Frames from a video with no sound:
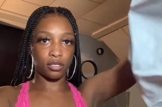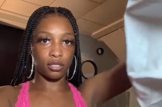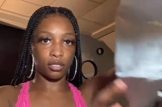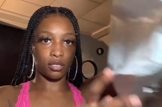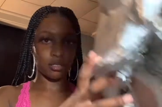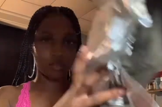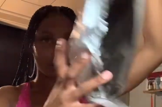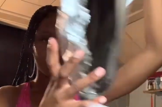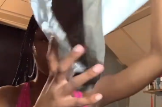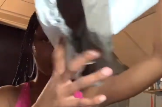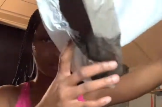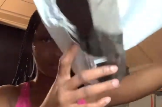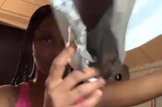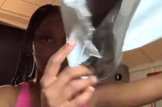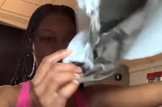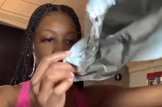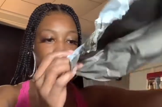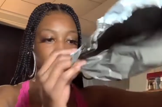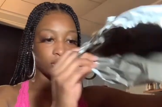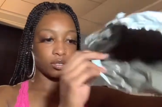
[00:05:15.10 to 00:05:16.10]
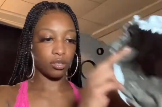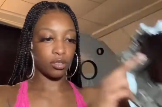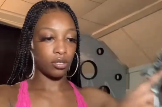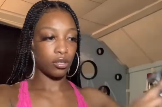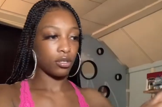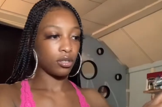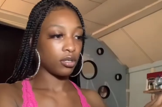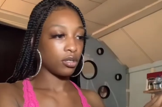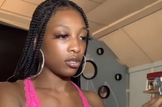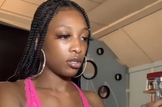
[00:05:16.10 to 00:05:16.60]

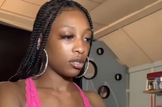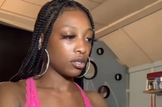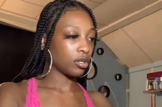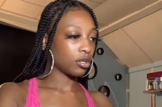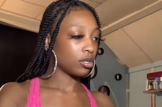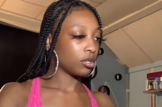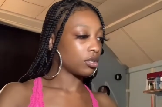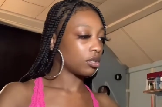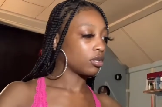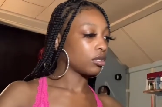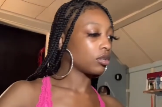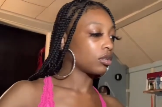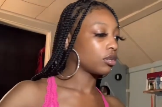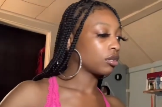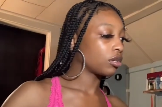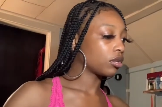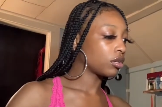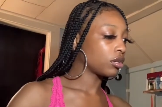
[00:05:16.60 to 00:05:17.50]
[no speech]